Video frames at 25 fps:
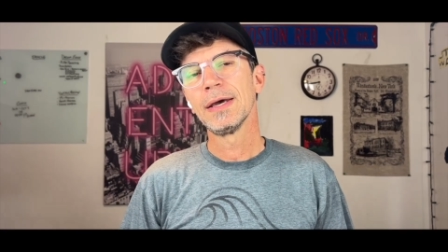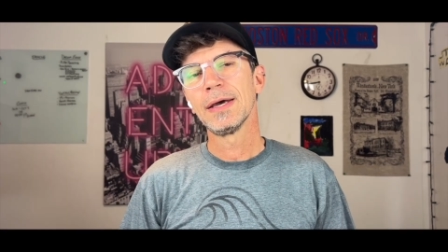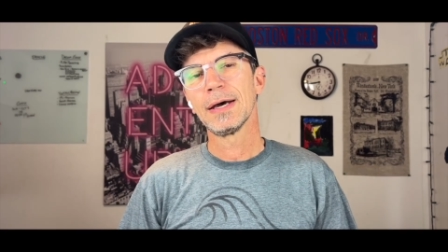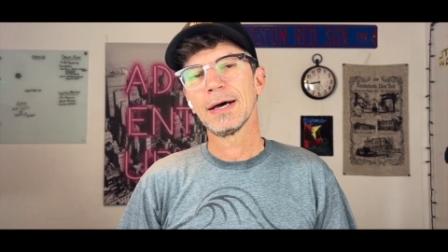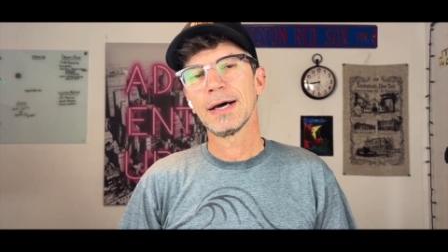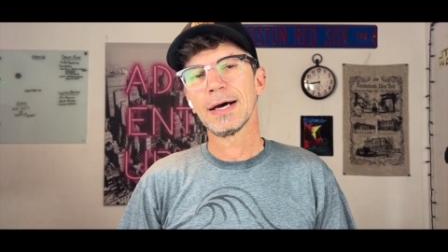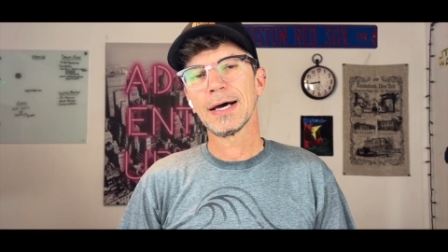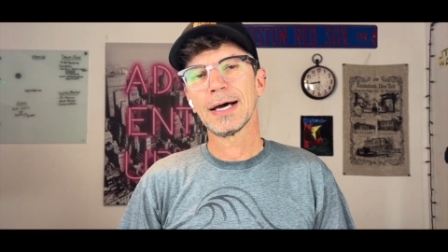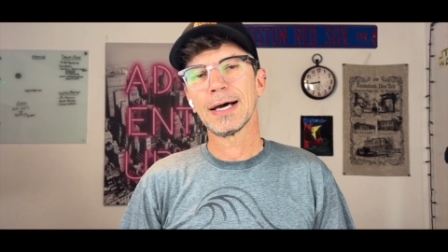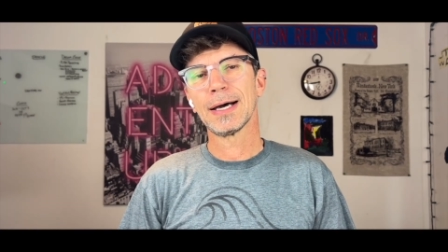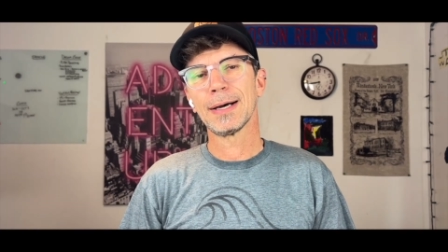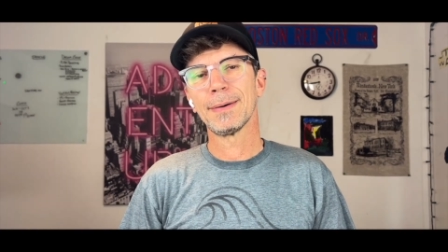
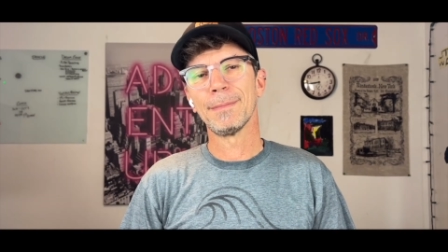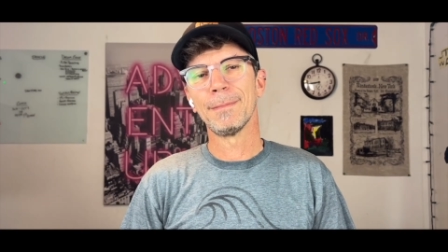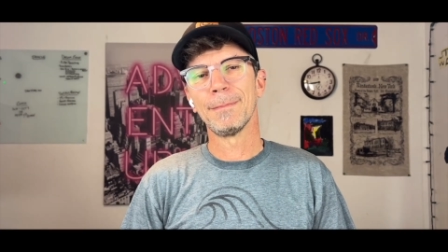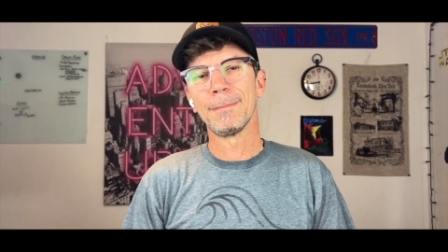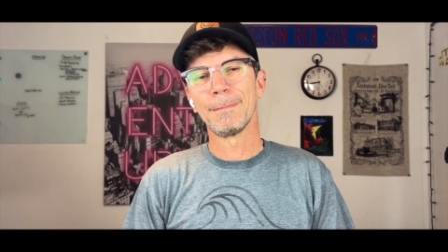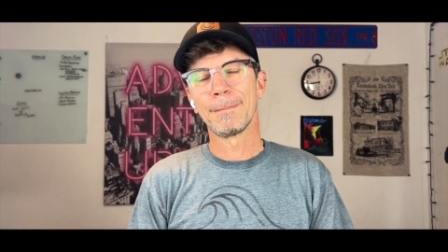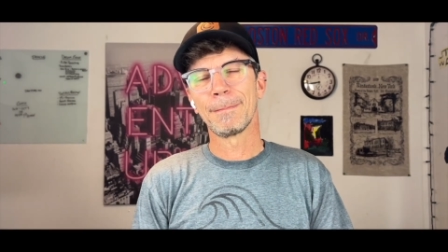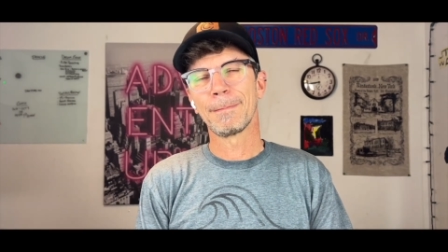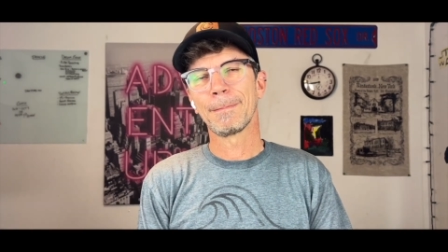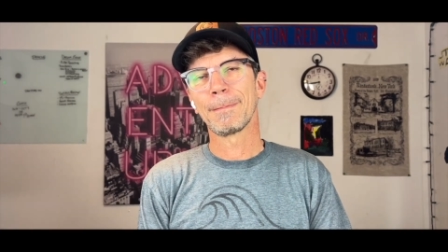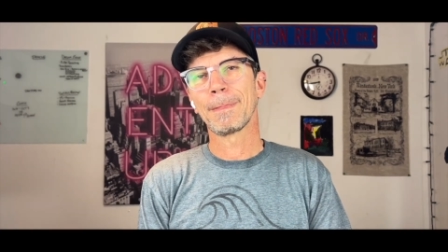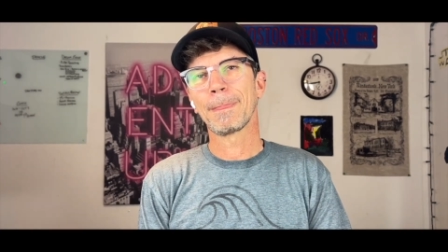
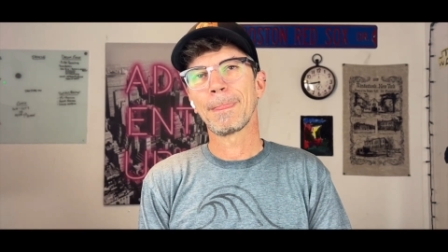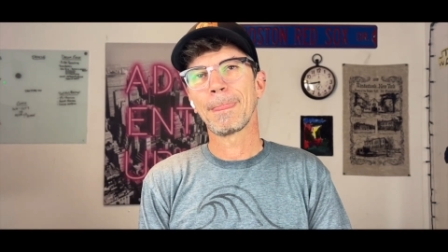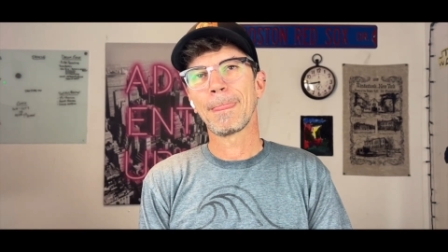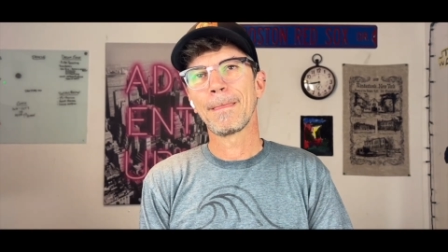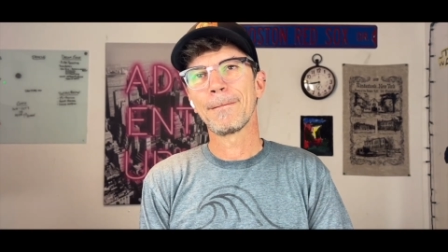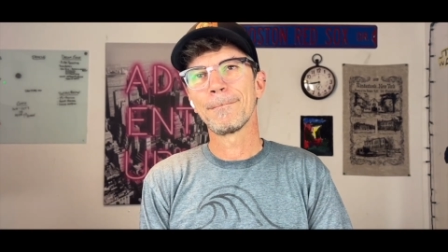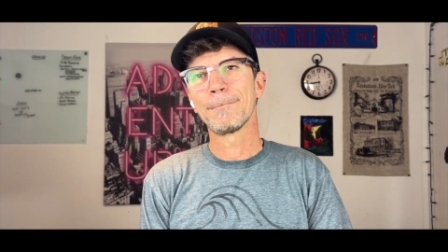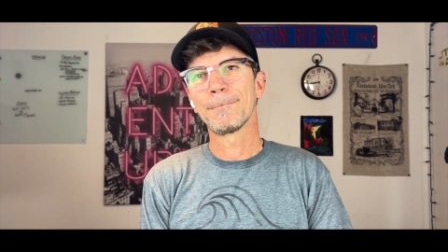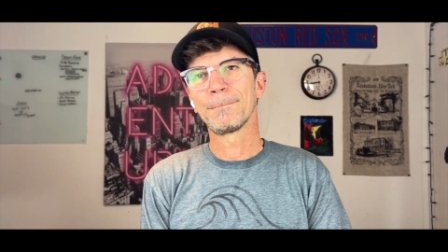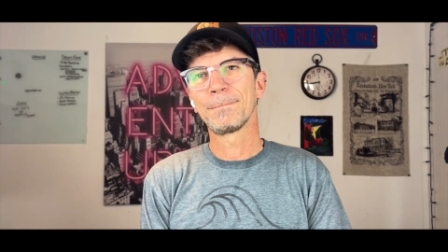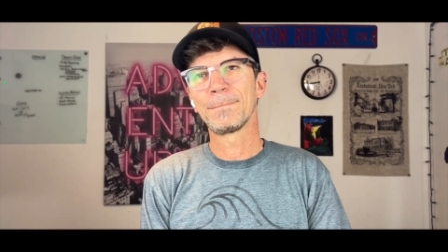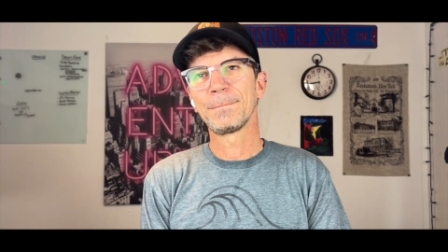
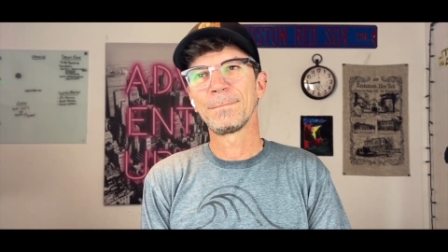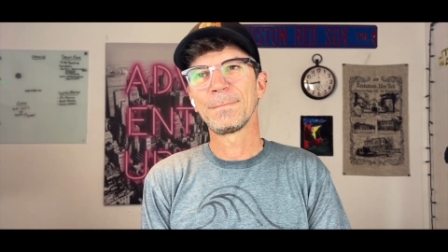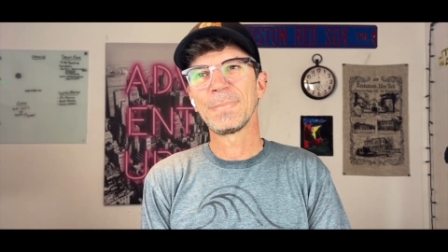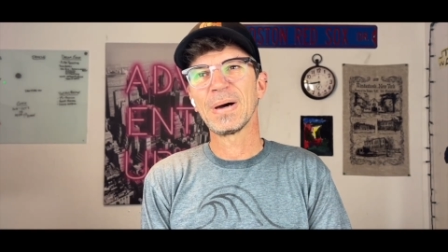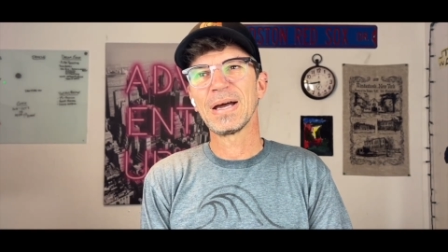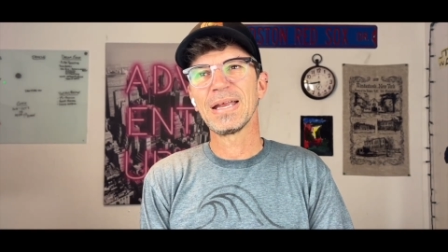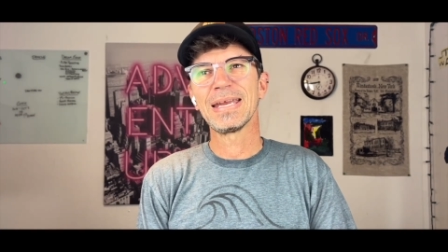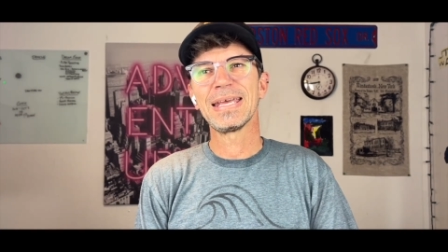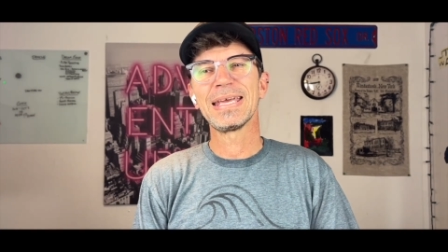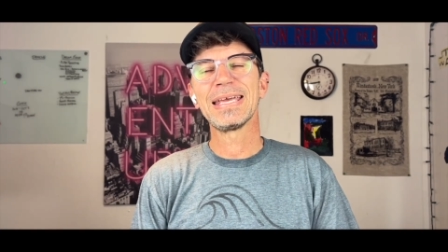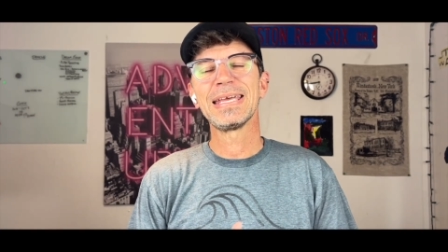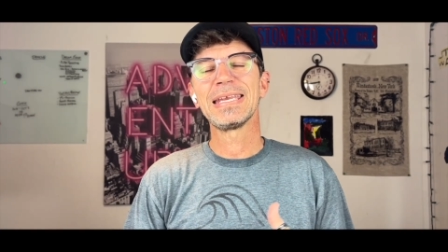
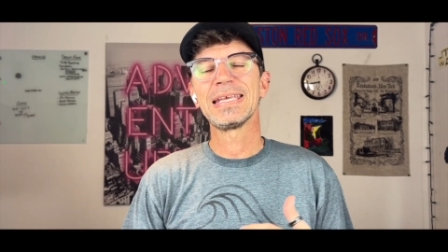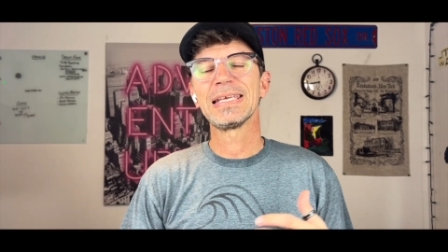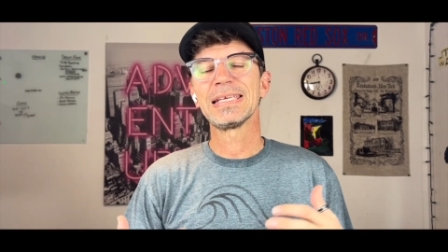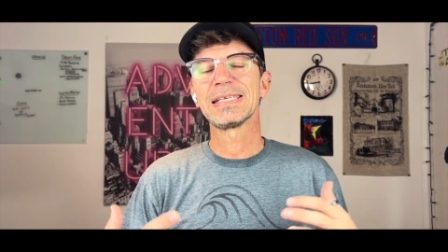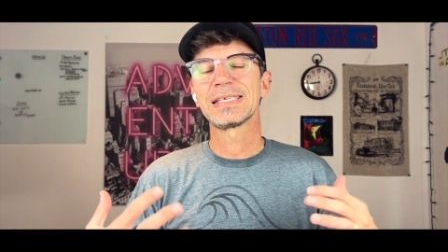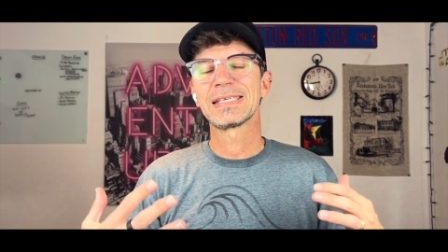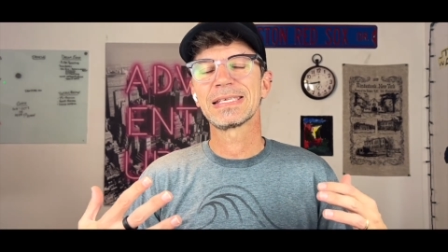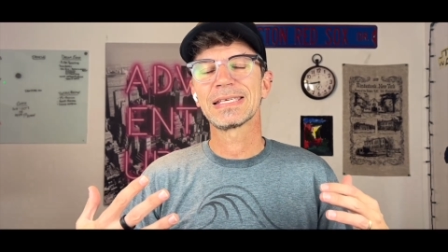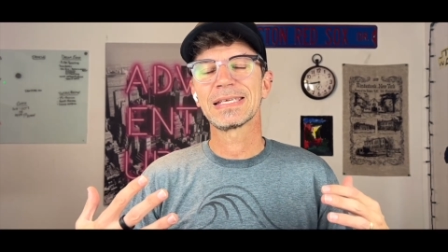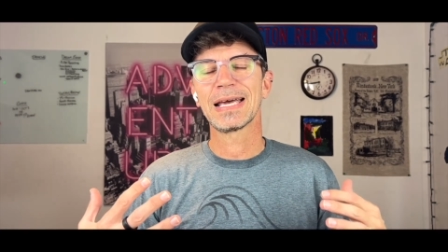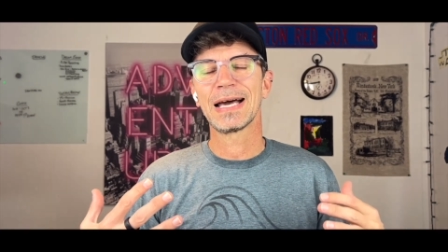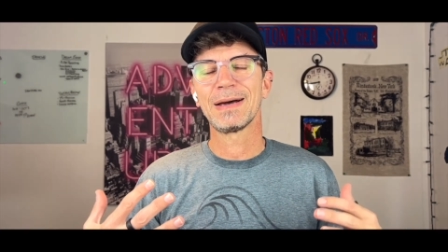But it is,